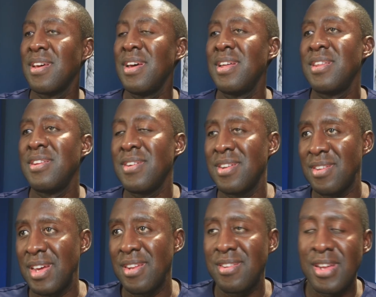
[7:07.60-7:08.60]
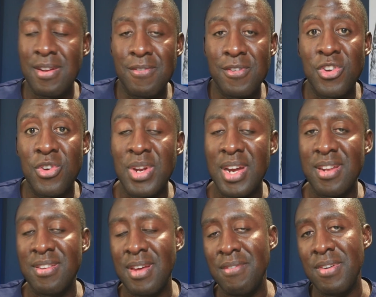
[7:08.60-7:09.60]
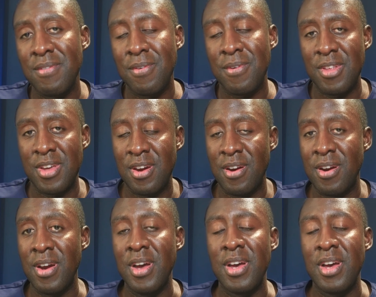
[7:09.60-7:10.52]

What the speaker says: Then you can say instead of $297 for the year,